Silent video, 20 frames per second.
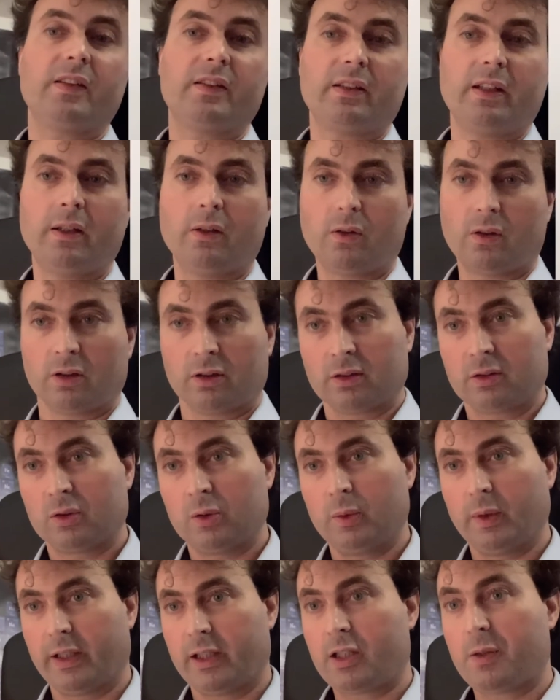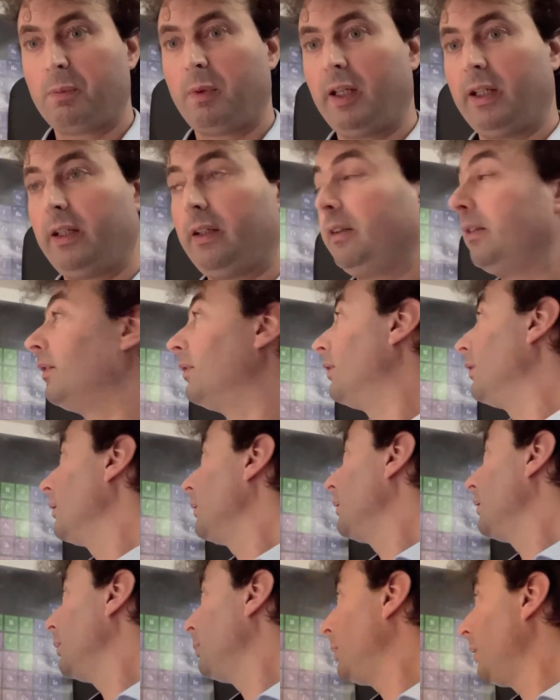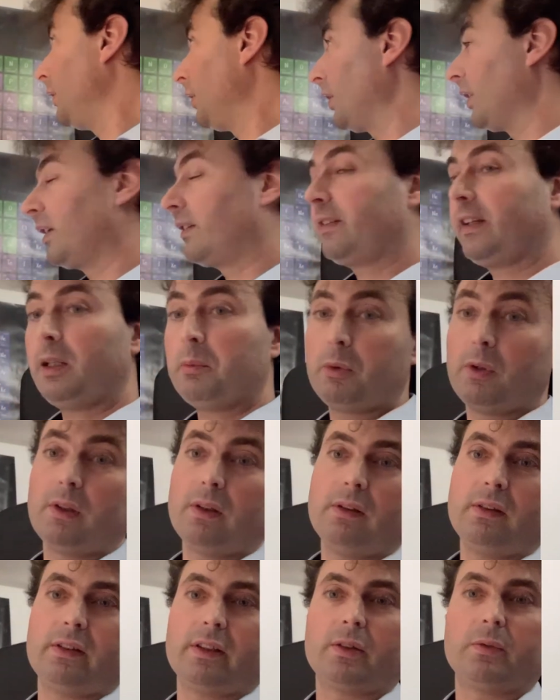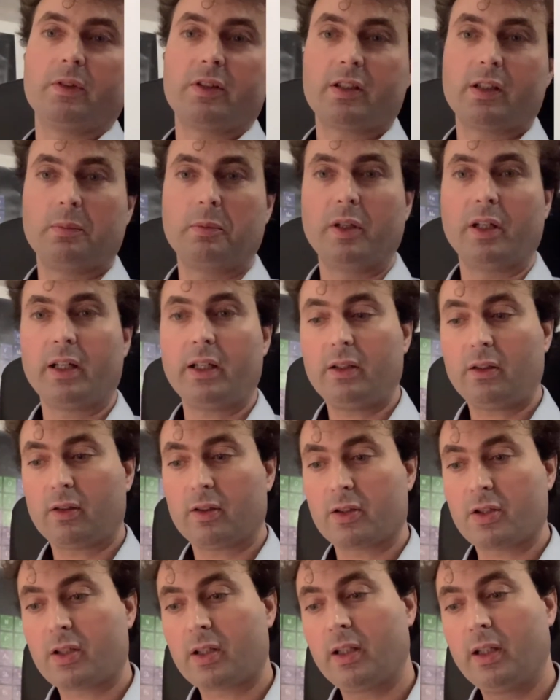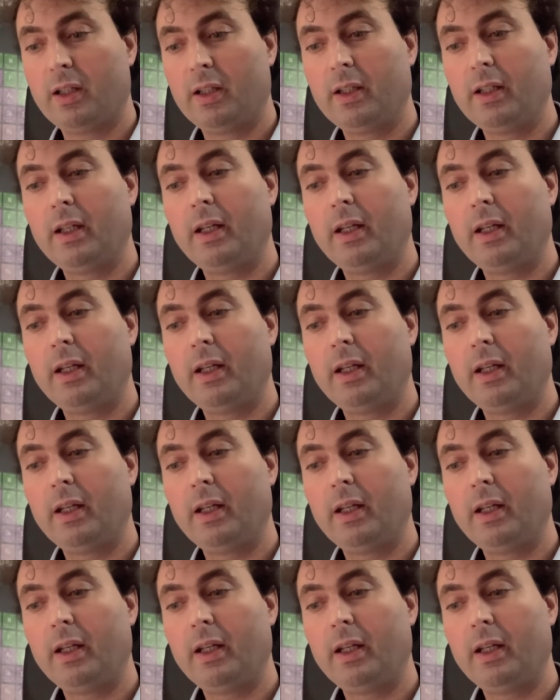in order to explain the periodic table that we see behind us